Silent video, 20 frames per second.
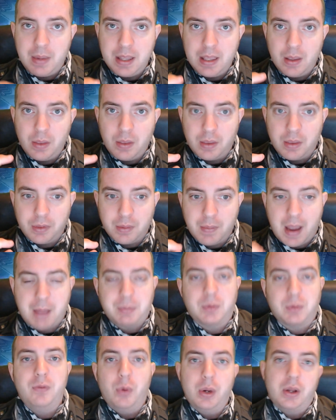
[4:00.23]
mean, the
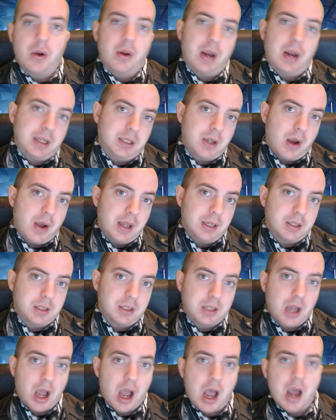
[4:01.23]
maps we've already got, like Dying
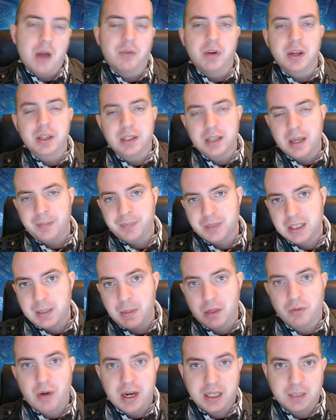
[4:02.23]
Star and some of
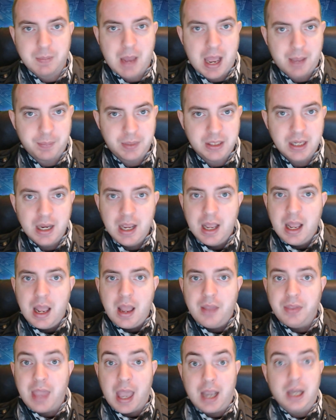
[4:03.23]
the race maps,
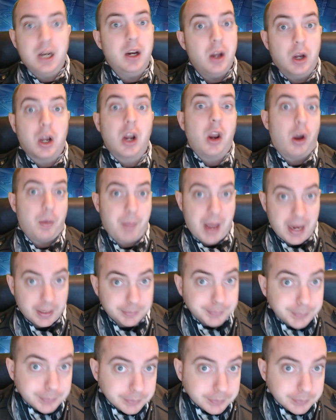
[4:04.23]
they're going to look a lot better,